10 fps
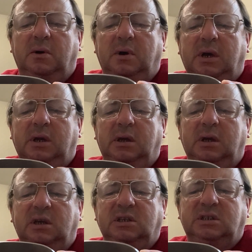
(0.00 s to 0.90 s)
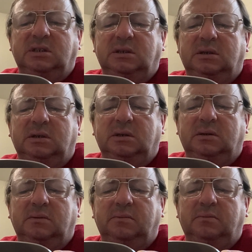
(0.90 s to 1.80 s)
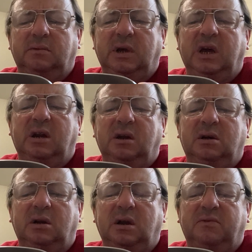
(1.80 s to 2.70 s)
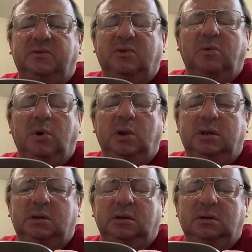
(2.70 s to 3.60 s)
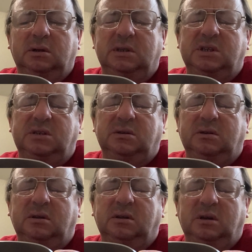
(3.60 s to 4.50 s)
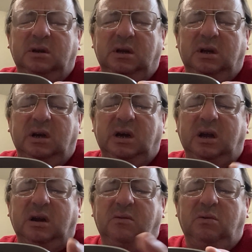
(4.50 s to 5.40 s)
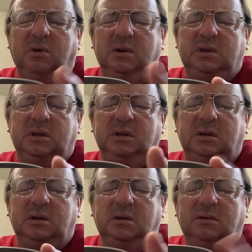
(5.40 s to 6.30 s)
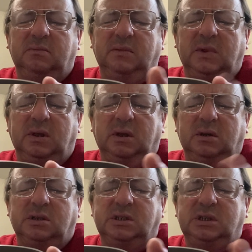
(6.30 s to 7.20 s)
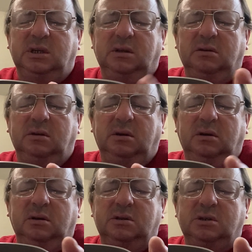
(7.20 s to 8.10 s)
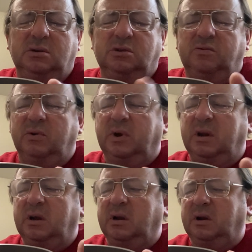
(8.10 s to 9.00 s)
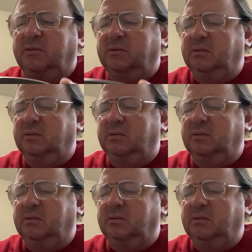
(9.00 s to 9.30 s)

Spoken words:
I guess, aircraft quality. It's a certain high quality steel. It's used for aircraft.